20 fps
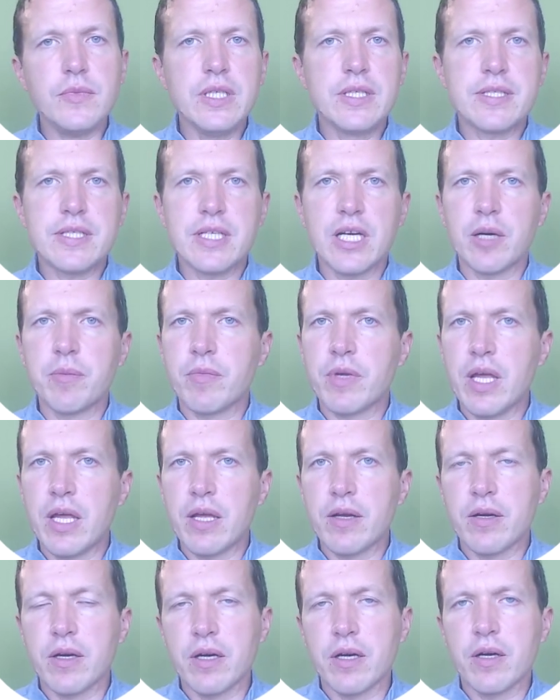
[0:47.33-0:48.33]
some
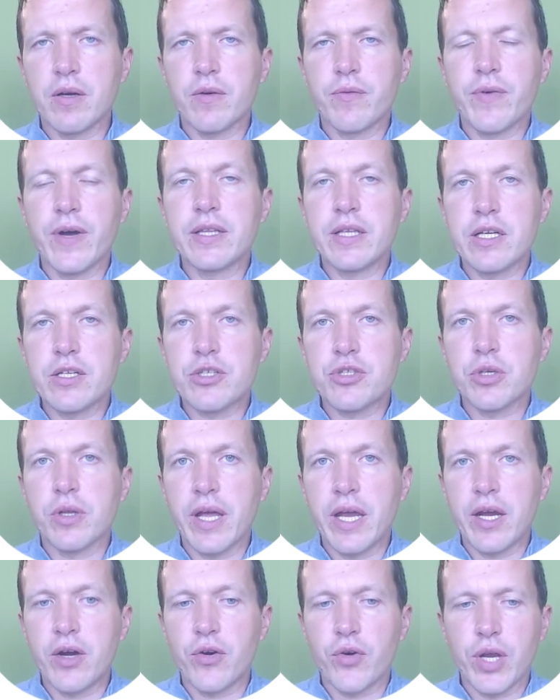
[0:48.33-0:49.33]
financial
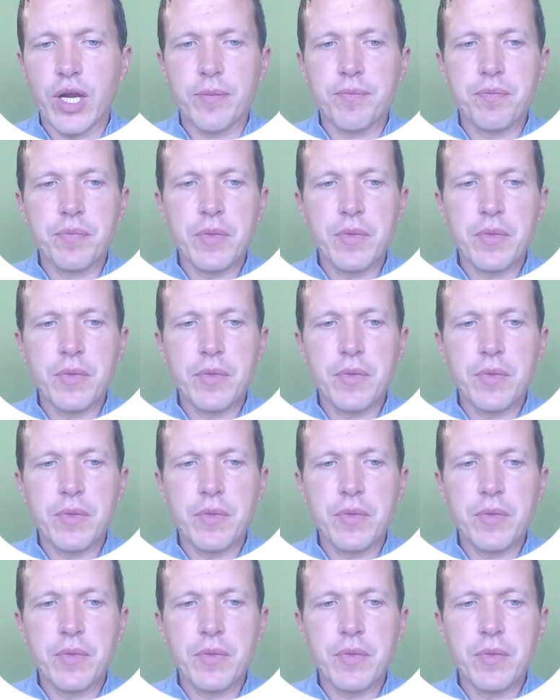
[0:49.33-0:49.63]
area.